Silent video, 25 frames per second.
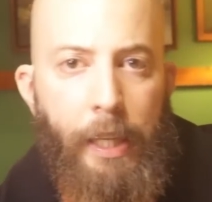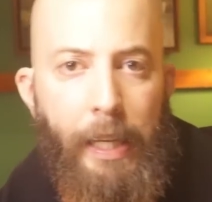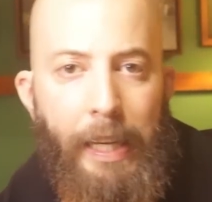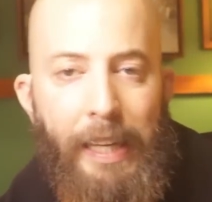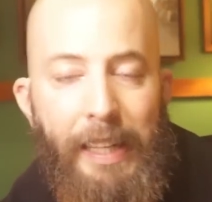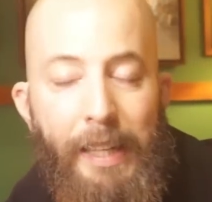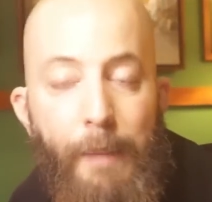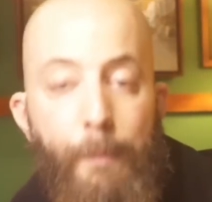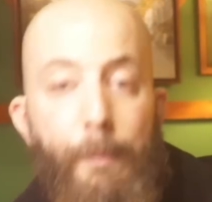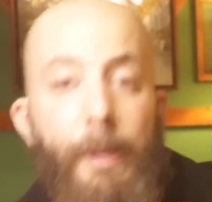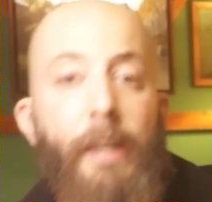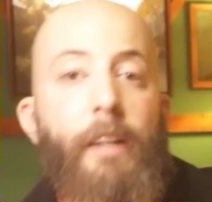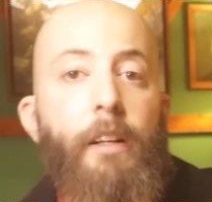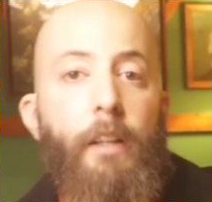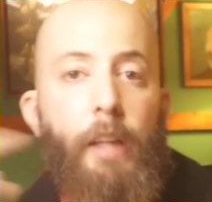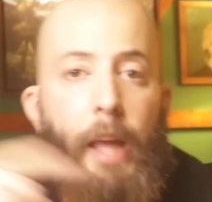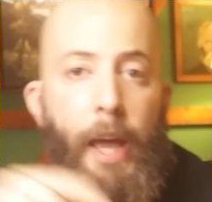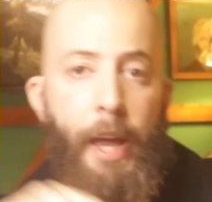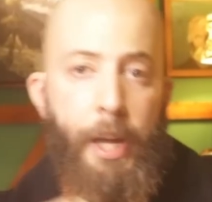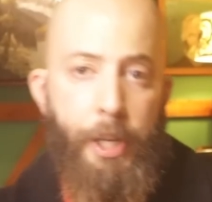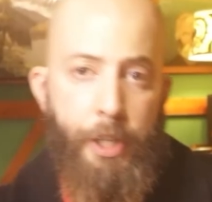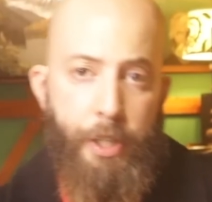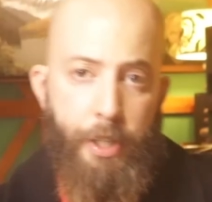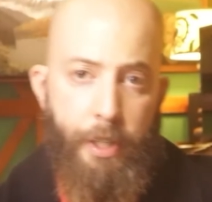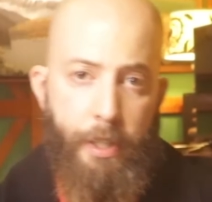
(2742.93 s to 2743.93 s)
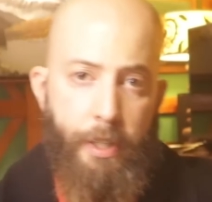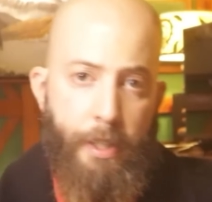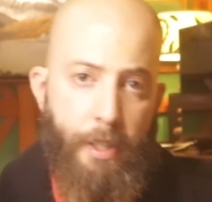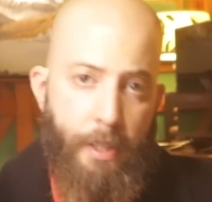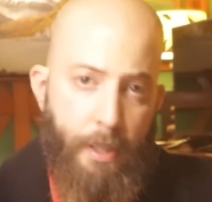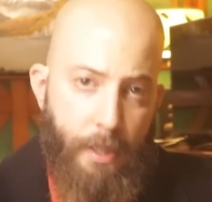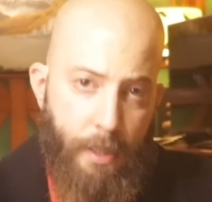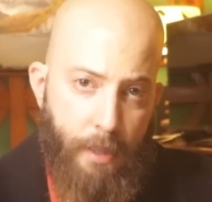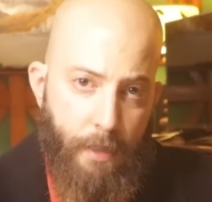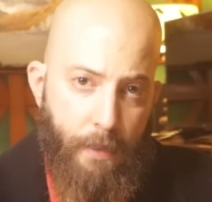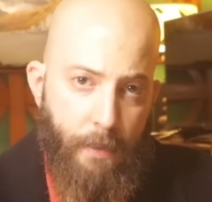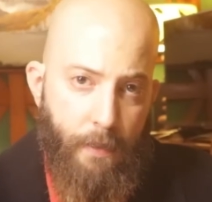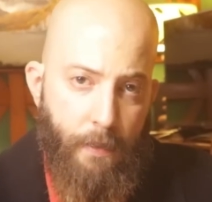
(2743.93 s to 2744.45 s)
in the Middle
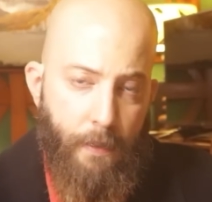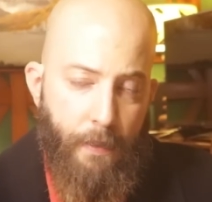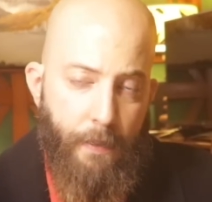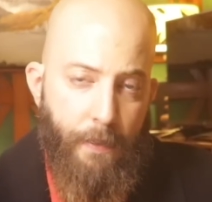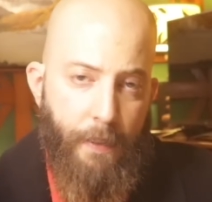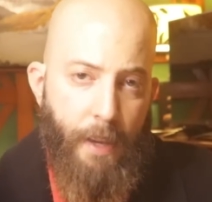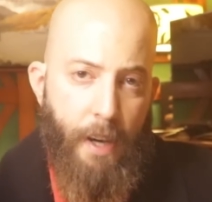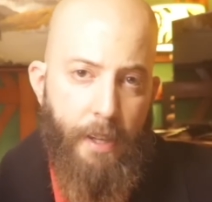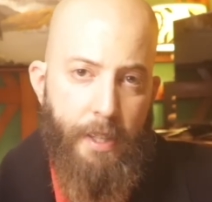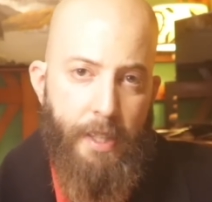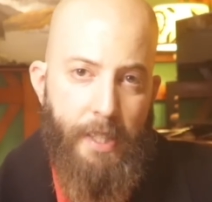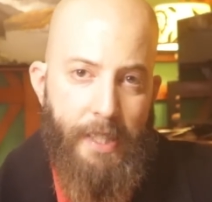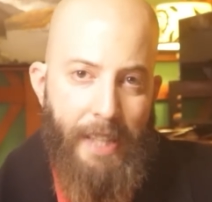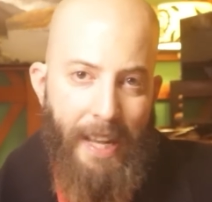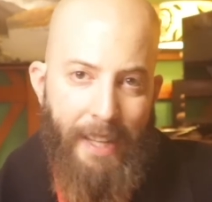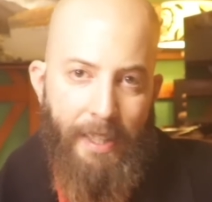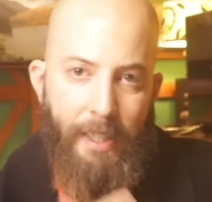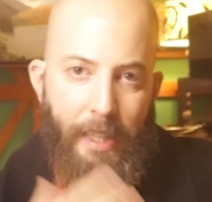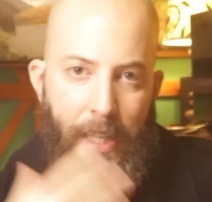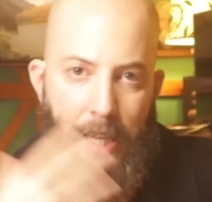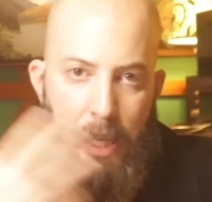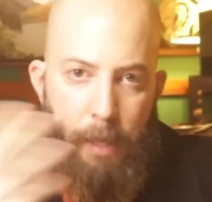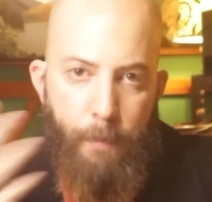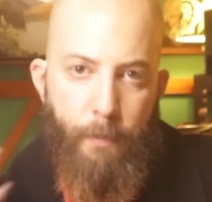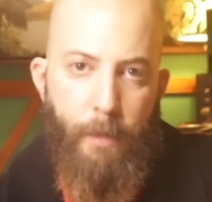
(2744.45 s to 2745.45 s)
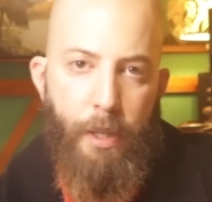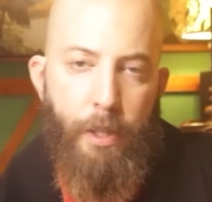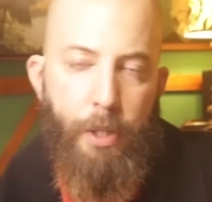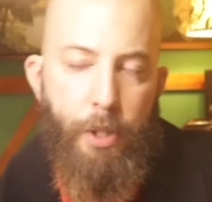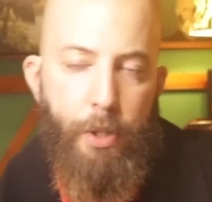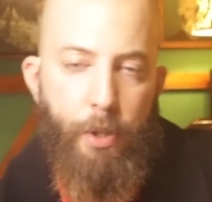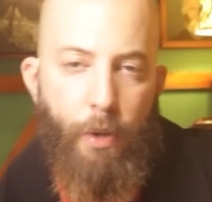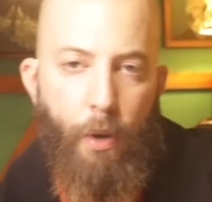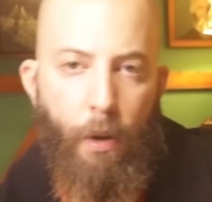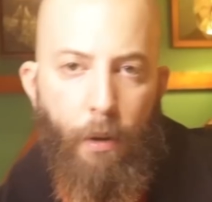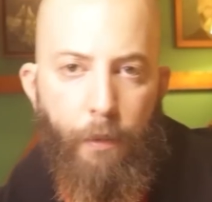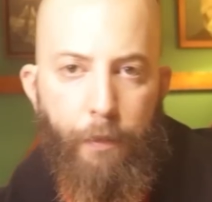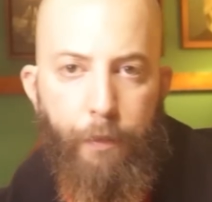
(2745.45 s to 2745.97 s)
Ages, there's that
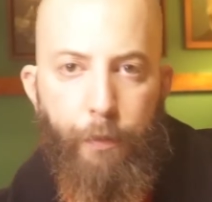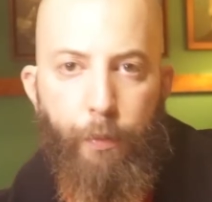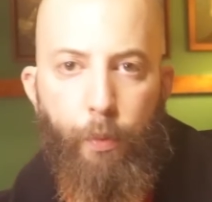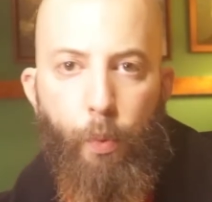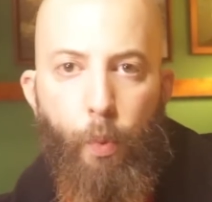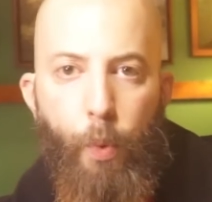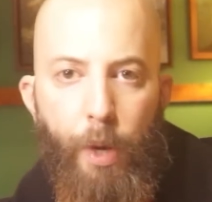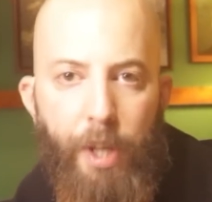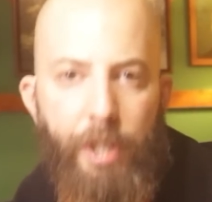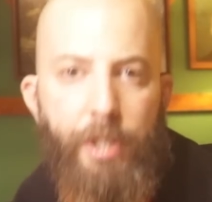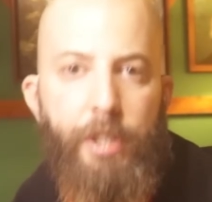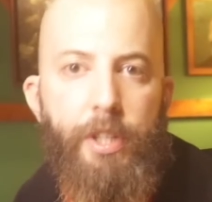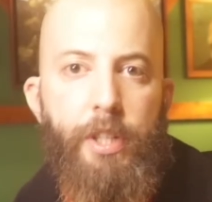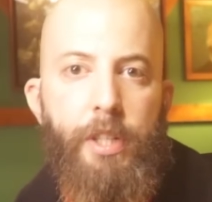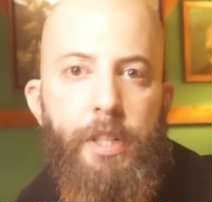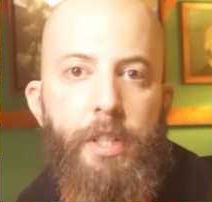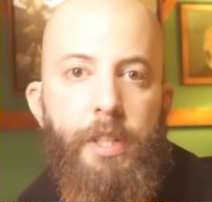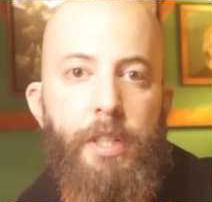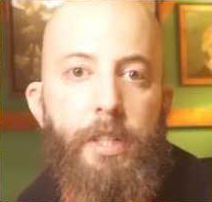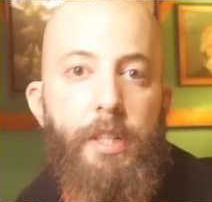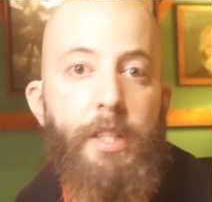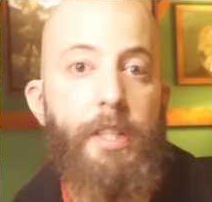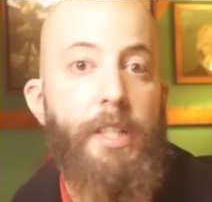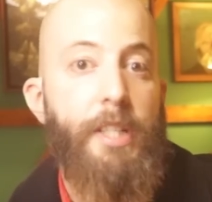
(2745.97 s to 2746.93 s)
image of witches